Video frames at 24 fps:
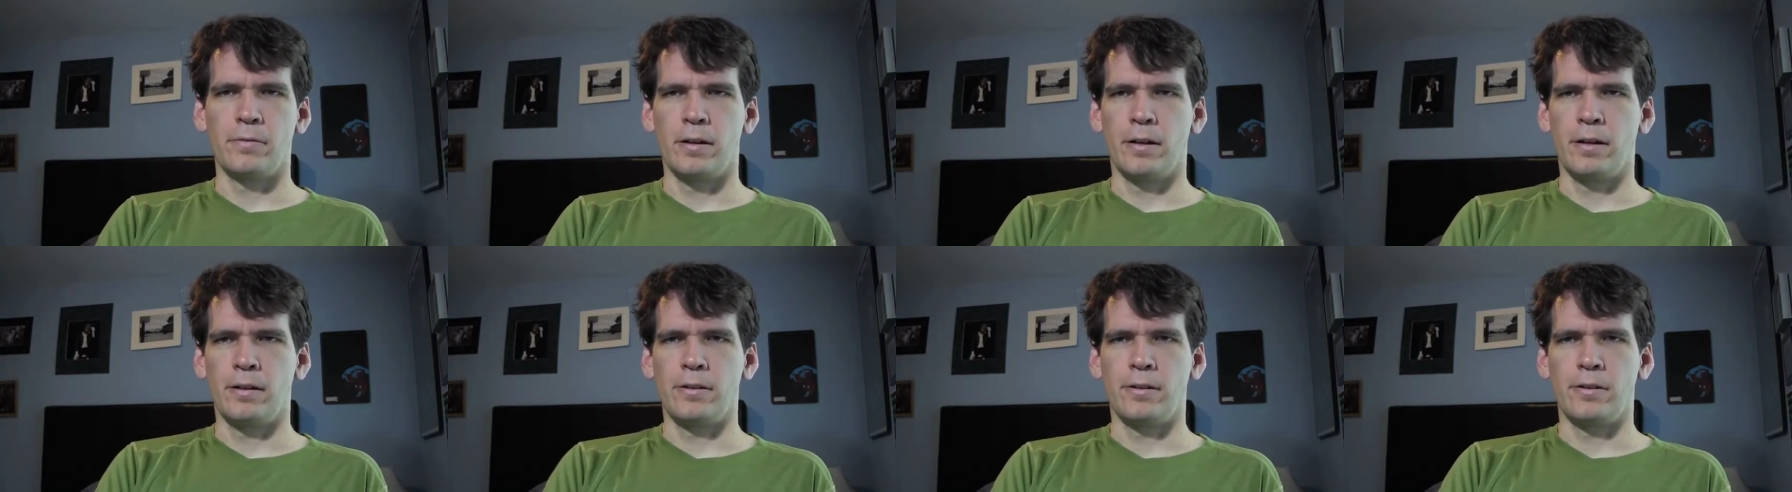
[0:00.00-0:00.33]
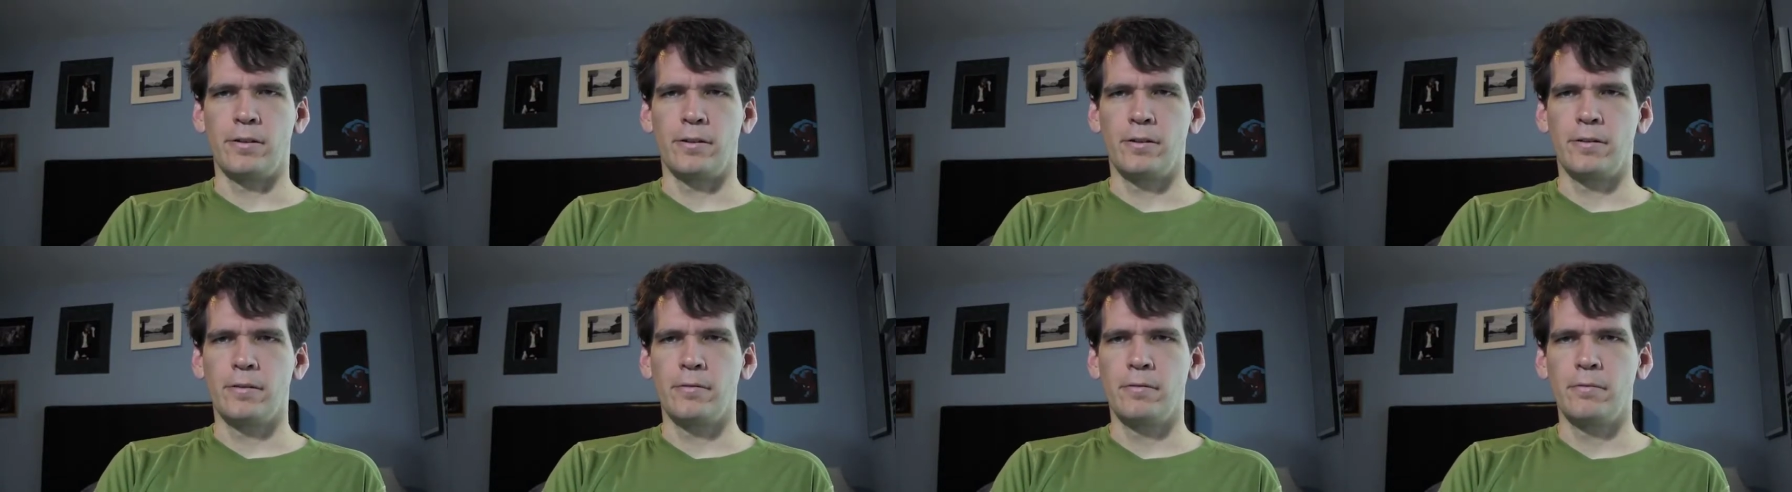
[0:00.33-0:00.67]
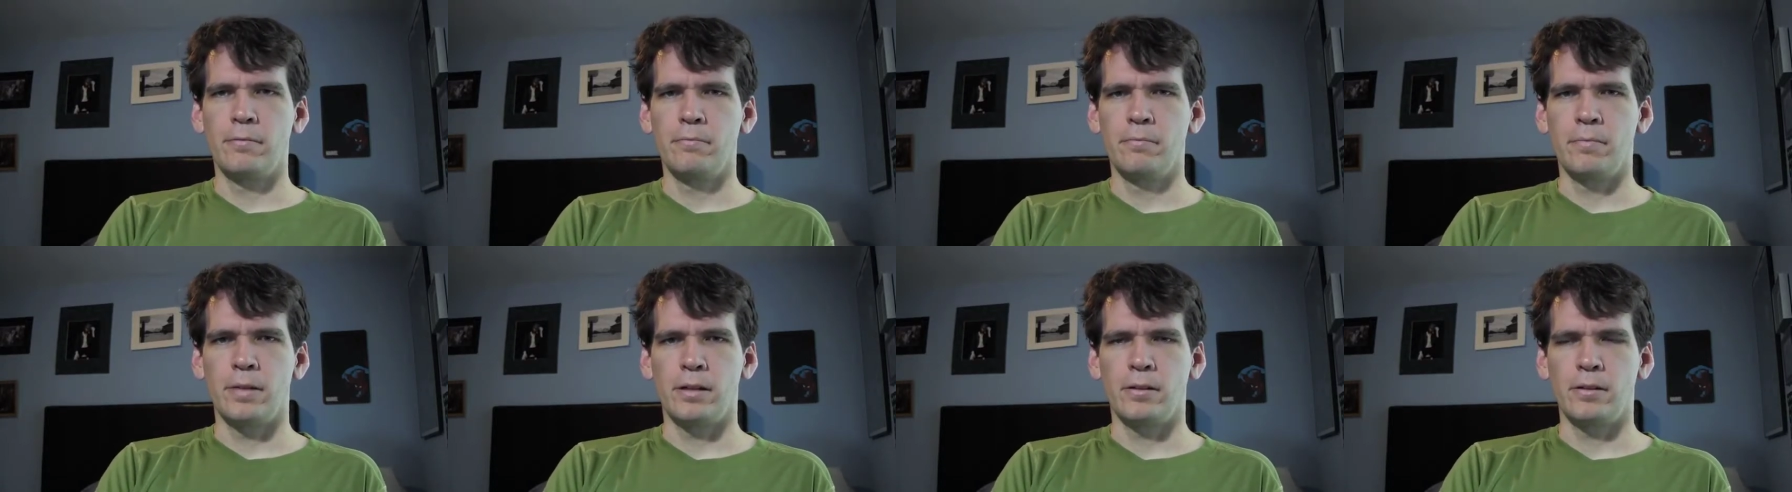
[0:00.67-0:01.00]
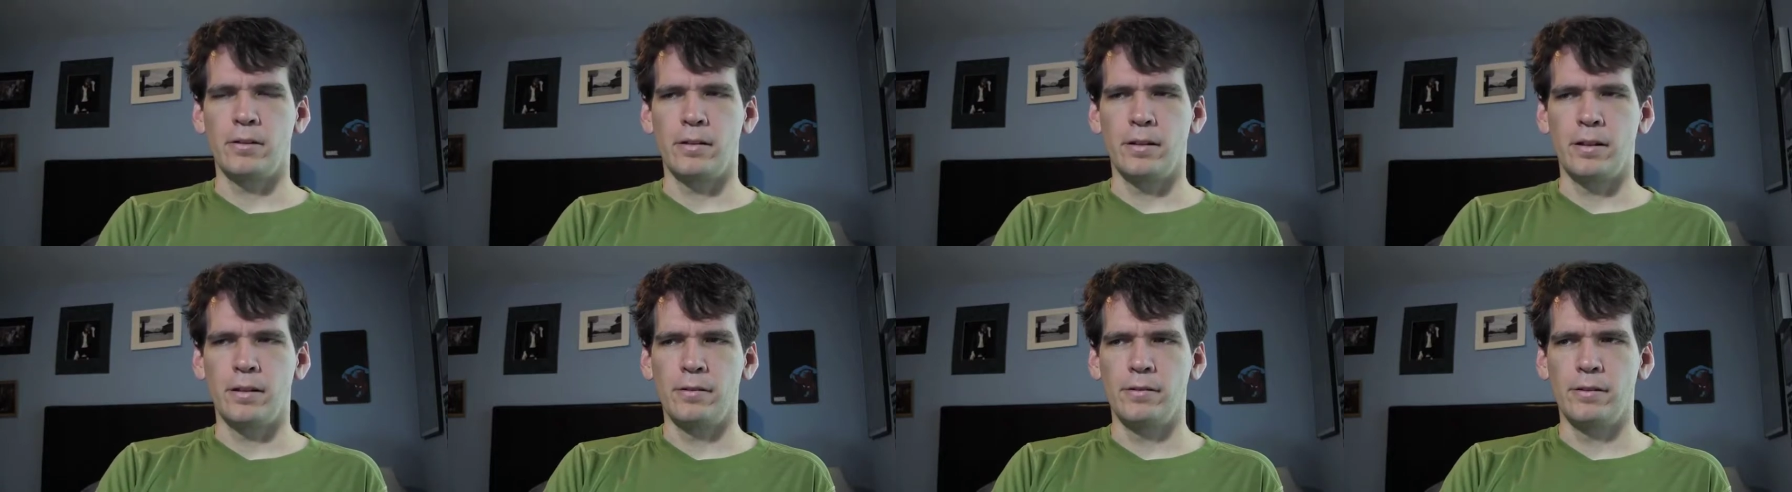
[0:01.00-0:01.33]
other
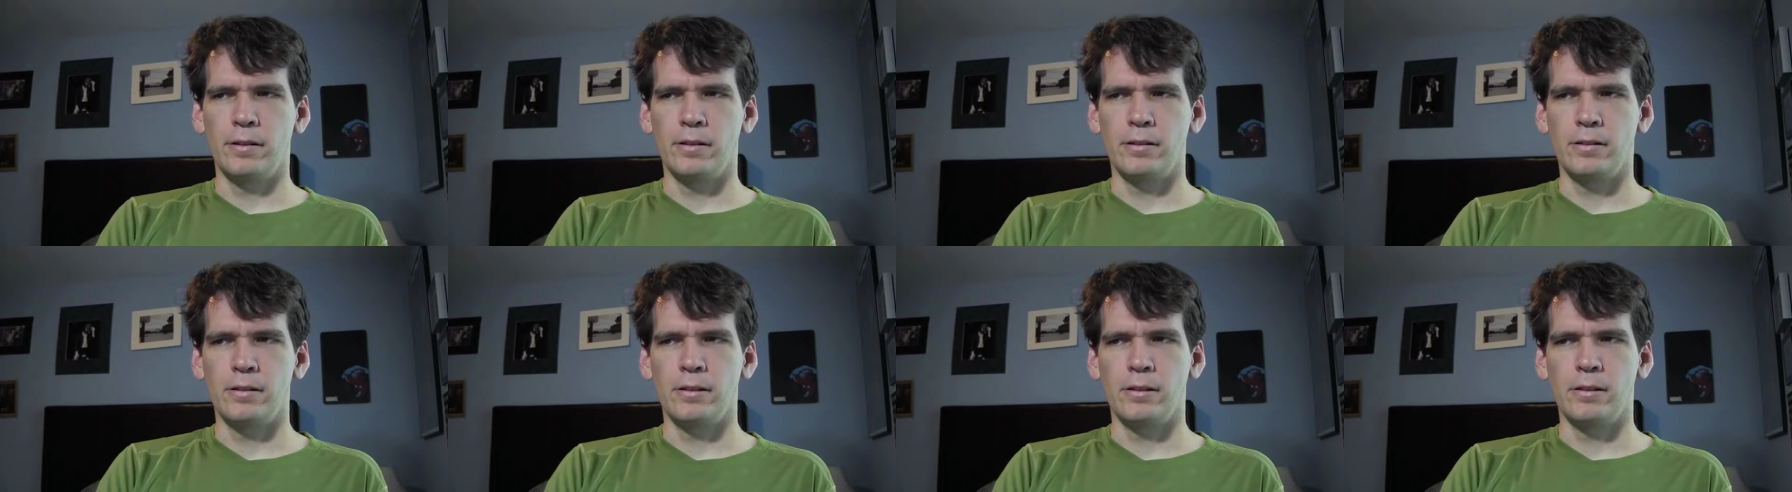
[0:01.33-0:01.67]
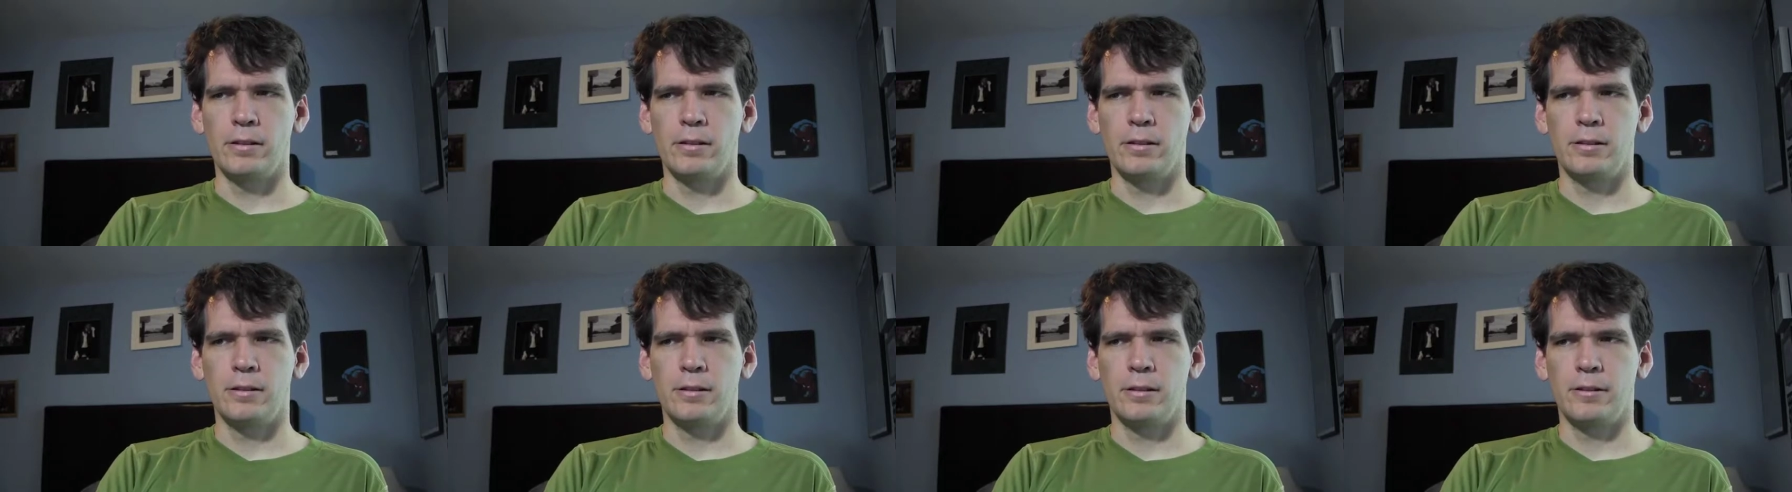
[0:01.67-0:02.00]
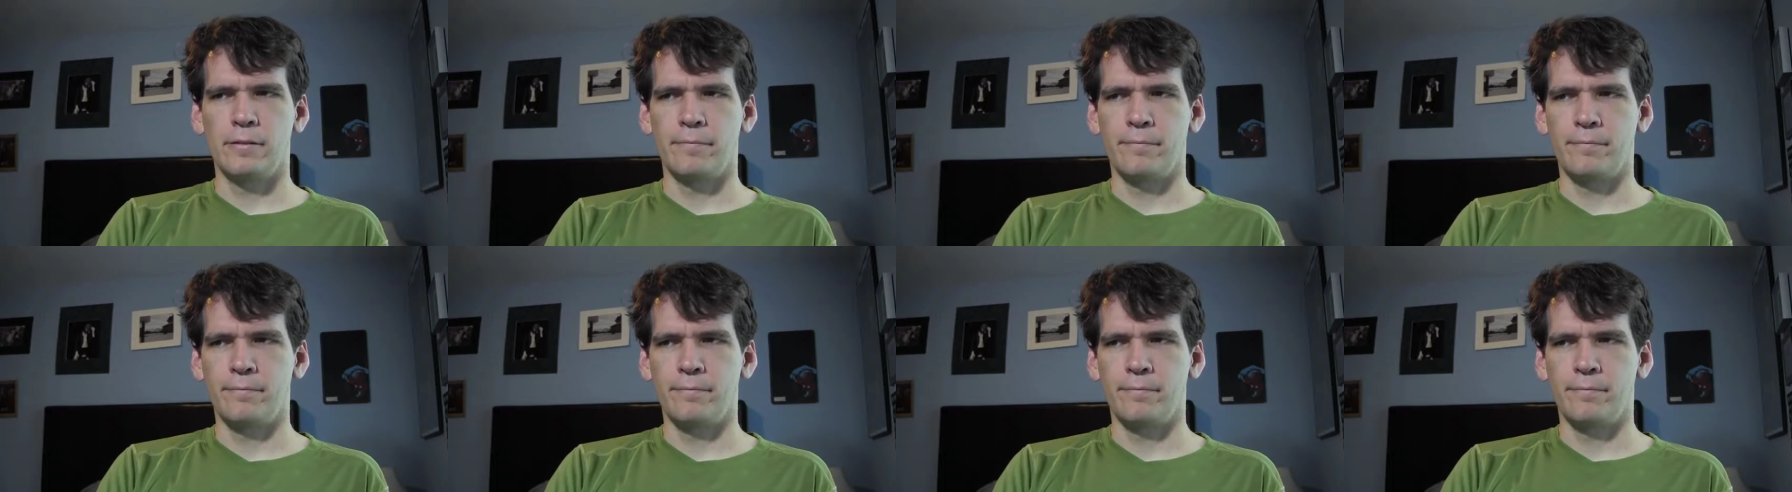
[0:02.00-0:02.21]
mental illnesses.